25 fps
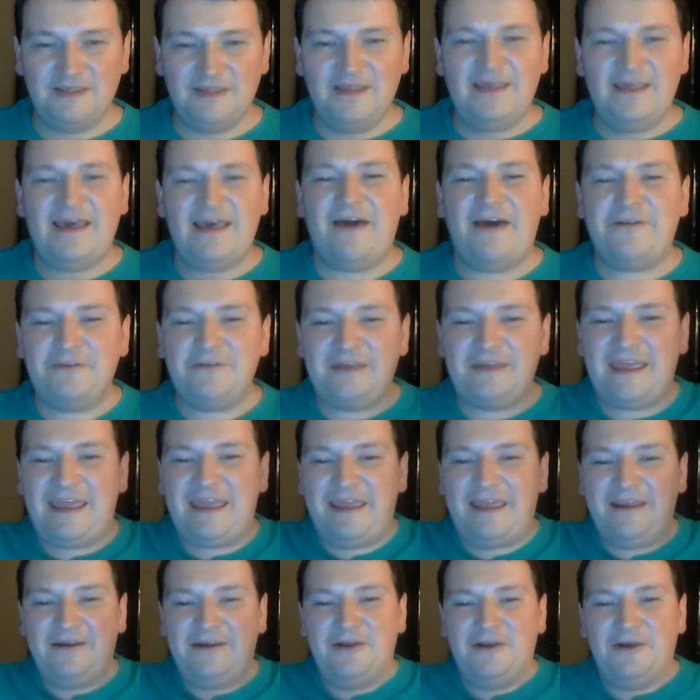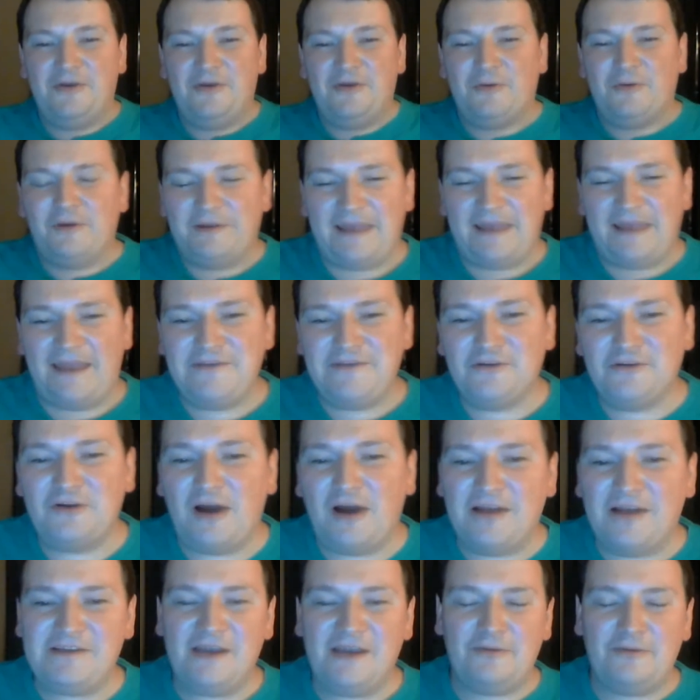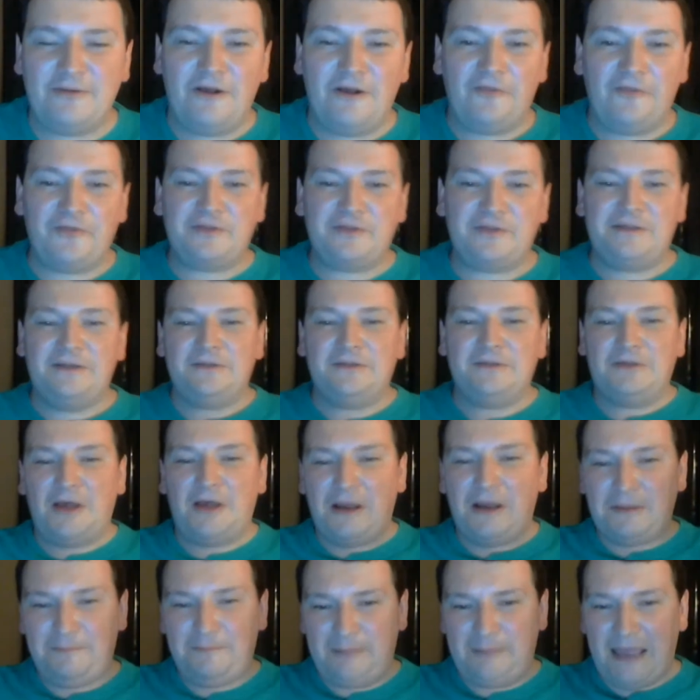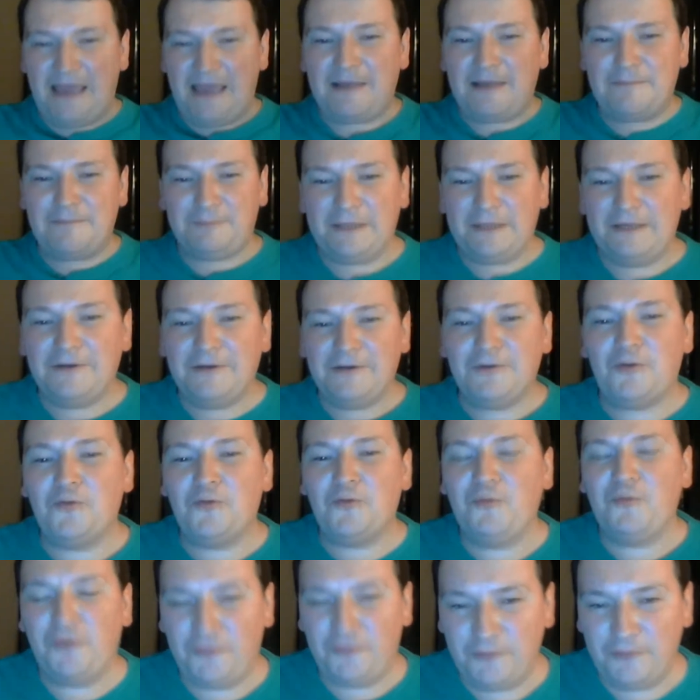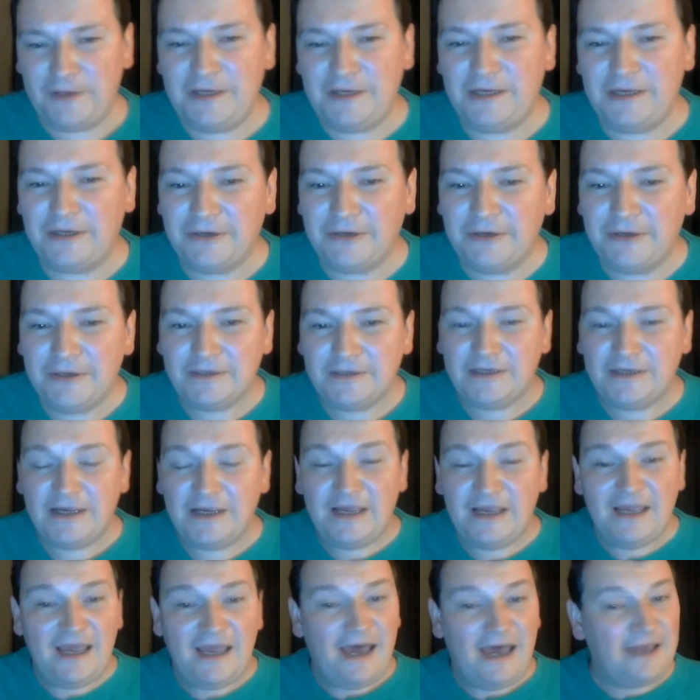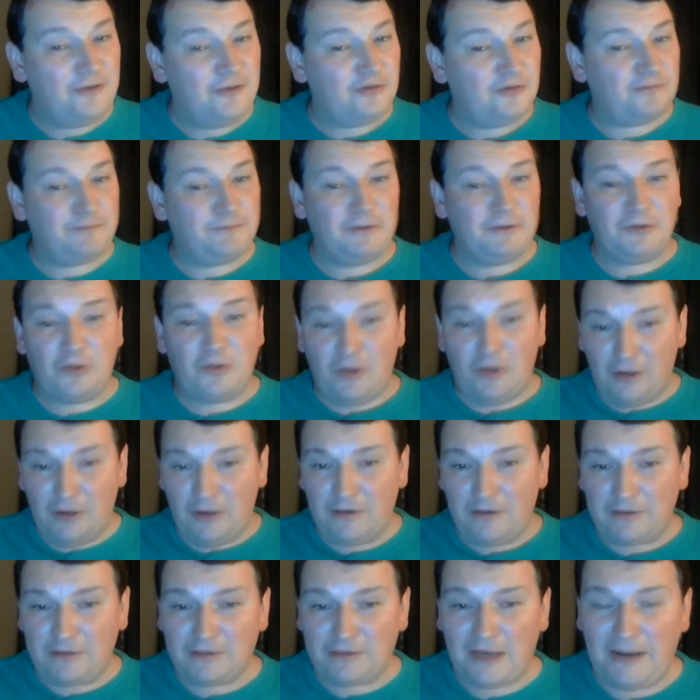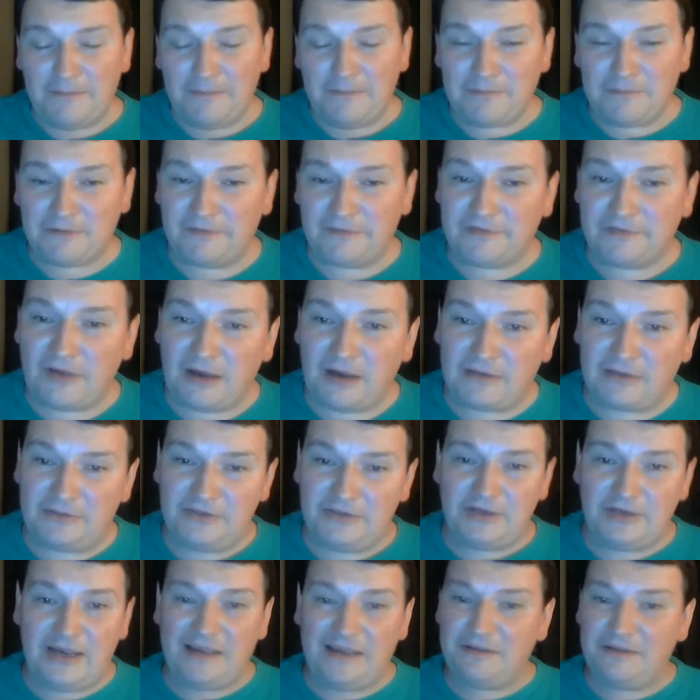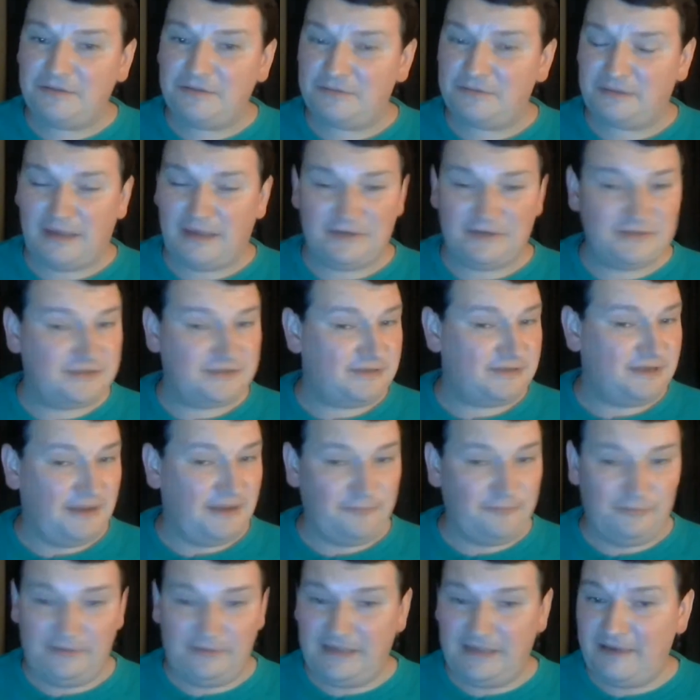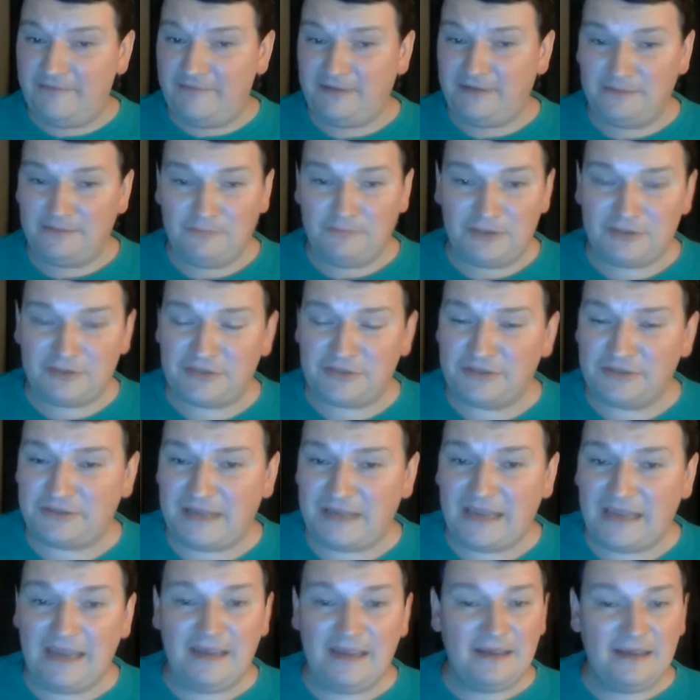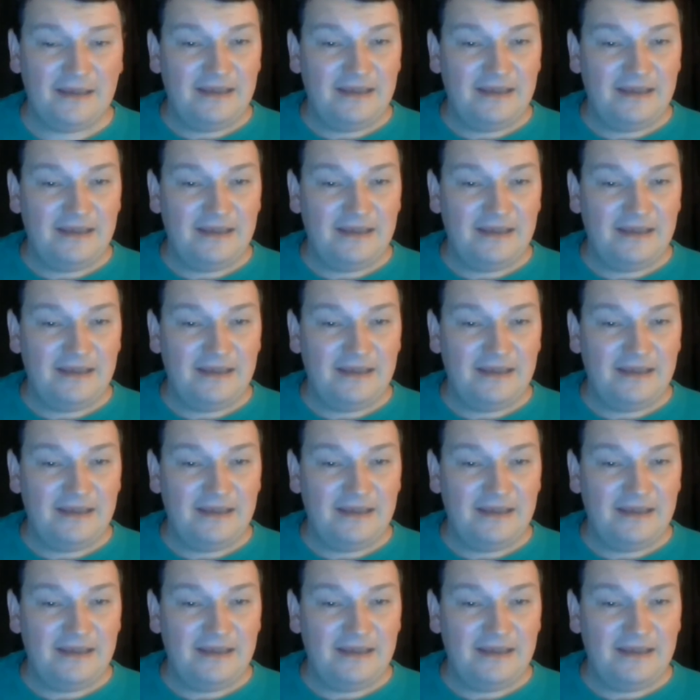Howdo, gang? Daniel Gagne, Rialtas Killdog, Bad Player 03 here. I know it's been a long time since I've talked to you guys. I really haven't had much to say.